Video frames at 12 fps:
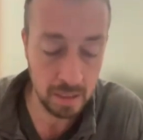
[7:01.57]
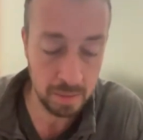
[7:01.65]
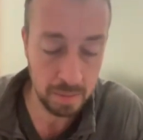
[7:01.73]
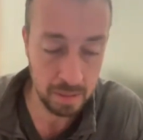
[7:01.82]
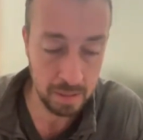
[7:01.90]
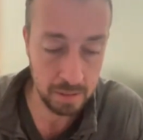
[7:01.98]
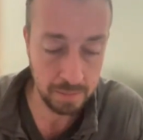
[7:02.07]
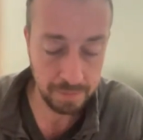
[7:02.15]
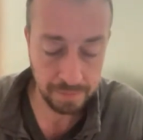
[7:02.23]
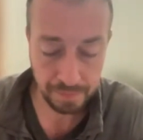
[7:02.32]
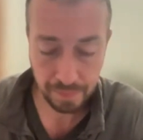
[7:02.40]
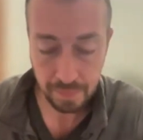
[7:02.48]
commands.
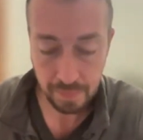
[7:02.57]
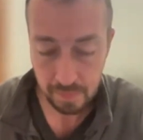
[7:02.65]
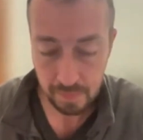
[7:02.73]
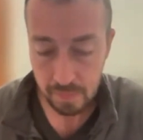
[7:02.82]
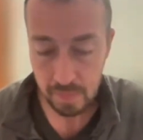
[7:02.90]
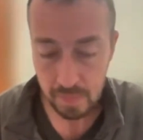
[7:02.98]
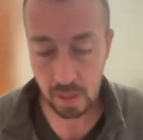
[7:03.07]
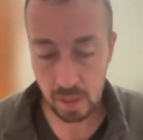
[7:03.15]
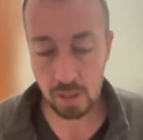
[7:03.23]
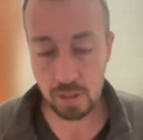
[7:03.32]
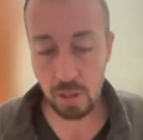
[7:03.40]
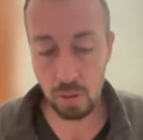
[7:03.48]

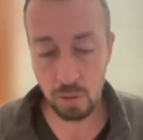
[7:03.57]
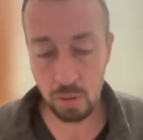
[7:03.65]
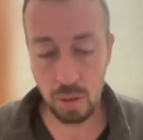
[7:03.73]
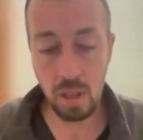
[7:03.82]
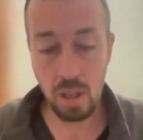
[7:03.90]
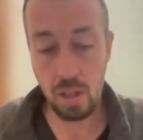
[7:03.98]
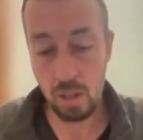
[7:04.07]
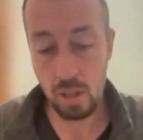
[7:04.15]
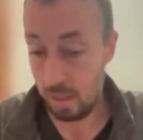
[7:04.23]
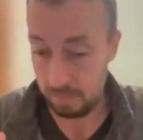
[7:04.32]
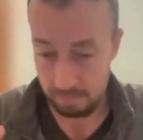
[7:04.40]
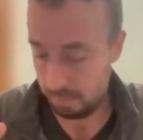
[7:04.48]
So,
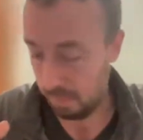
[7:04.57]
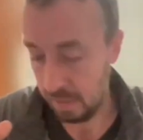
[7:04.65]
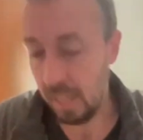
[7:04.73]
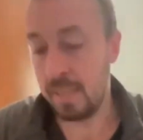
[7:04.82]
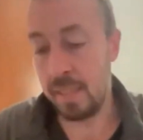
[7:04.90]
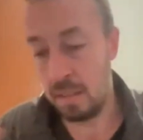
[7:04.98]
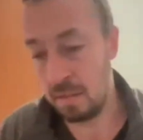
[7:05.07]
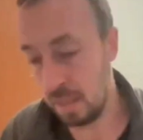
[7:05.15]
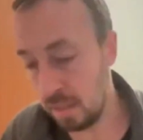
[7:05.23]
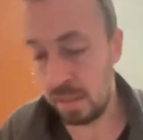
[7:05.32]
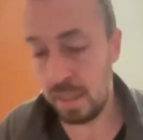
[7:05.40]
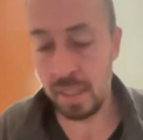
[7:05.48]
yes, in
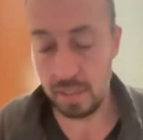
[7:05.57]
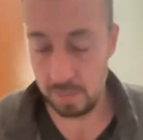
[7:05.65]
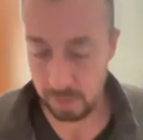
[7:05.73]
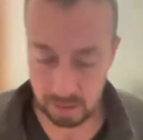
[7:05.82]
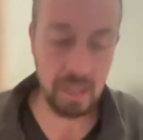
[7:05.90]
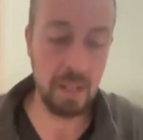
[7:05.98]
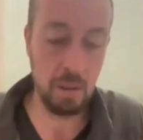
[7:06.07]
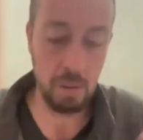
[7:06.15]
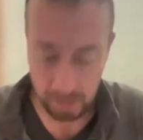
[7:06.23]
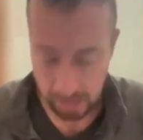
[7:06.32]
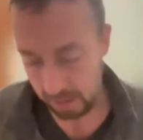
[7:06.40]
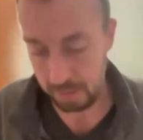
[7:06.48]
this case, we say,
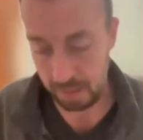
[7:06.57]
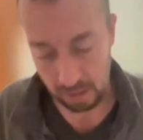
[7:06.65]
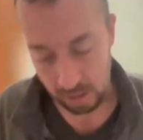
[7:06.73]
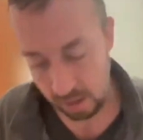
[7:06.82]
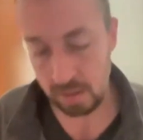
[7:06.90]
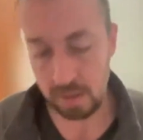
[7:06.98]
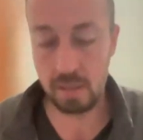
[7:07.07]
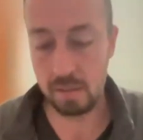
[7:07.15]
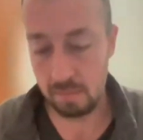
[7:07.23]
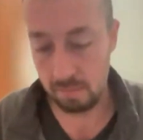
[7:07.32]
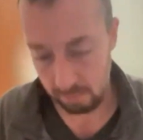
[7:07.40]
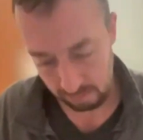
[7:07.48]
okay, because
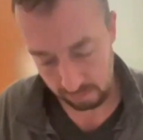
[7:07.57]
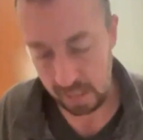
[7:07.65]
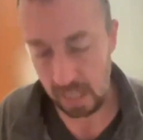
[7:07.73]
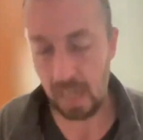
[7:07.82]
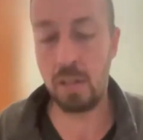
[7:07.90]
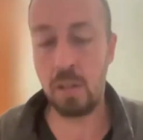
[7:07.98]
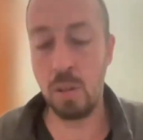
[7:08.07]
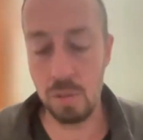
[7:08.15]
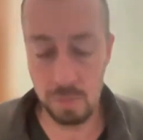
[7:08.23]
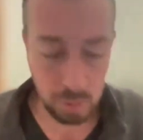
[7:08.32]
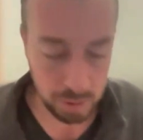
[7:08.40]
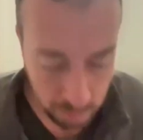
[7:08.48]

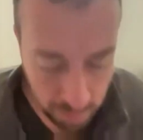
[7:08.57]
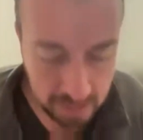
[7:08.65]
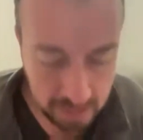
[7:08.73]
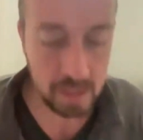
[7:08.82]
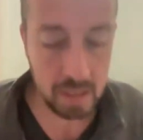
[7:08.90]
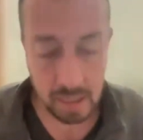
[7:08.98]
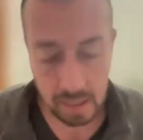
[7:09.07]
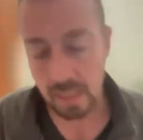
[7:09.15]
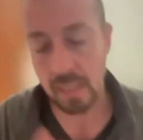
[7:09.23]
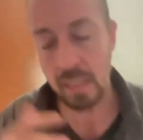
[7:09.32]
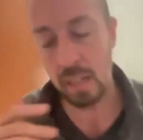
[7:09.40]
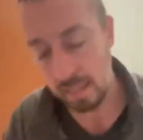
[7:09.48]
Yaakov was wrestling
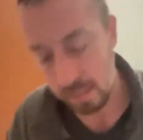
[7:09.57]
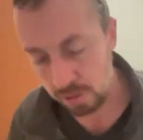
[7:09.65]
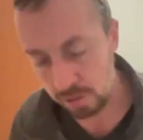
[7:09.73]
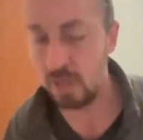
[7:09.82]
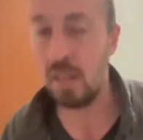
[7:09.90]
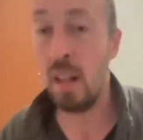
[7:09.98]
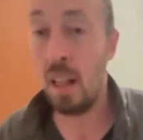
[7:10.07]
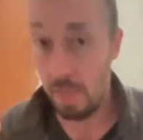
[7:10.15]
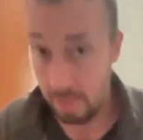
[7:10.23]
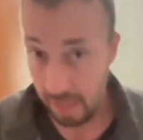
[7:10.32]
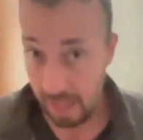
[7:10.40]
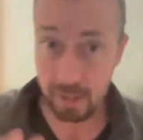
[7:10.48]
and he got injured,
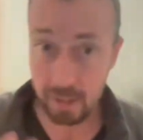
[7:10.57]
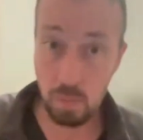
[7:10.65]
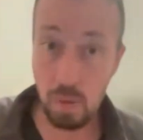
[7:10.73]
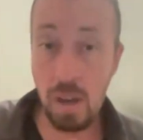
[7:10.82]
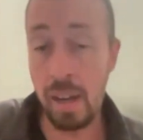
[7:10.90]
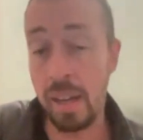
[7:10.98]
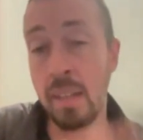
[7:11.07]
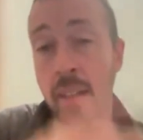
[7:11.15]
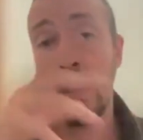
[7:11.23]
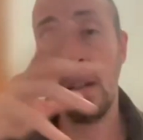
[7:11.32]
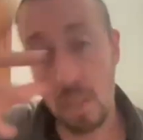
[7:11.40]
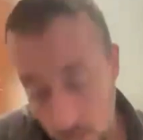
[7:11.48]
that's why
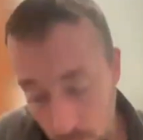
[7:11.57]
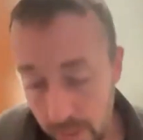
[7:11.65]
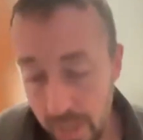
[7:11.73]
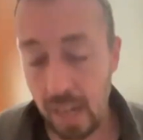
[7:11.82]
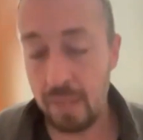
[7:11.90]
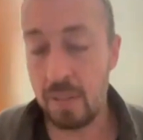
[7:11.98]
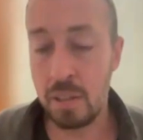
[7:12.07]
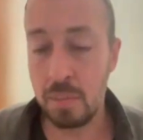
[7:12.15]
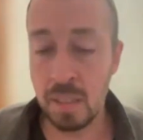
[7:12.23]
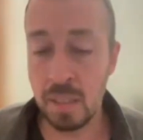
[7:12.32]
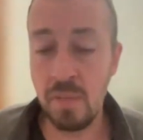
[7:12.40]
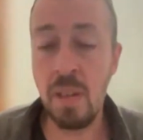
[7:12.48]
we have this
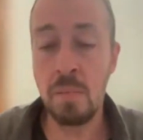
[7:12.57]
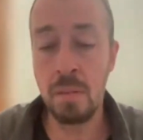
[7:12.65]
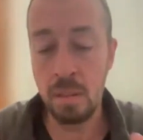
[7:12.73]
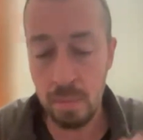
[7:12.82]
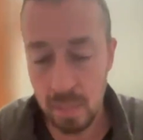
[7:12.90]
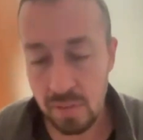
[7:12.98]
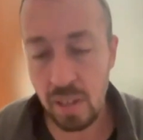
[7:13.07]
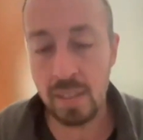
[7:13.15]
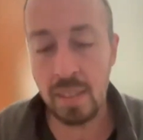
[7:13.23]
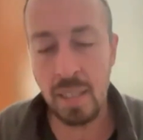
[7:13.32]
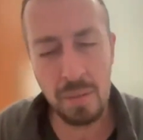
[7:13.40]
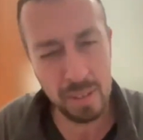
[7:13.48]
mitzvah. But the mitzvah
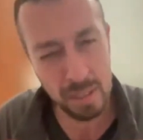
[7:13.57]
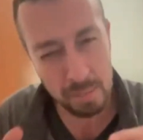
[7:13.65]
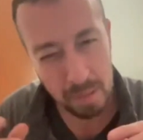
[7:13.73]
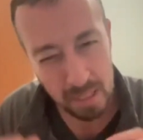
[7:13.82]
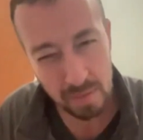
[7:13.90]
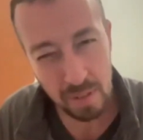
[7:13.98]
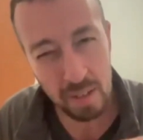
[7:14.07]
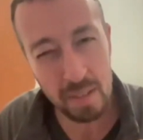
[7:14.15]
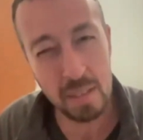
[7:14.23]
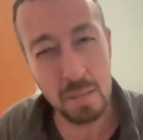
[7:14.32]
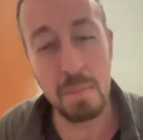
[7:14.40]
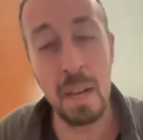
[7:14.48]
itself is a mitzvah
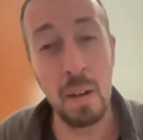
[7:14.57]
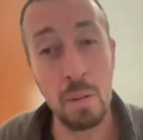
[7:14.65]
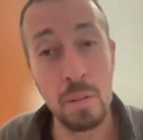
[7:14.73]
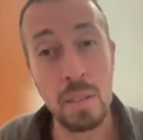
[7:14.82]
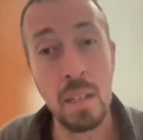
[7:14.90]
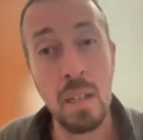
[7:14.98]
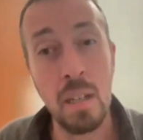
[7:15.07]
that's about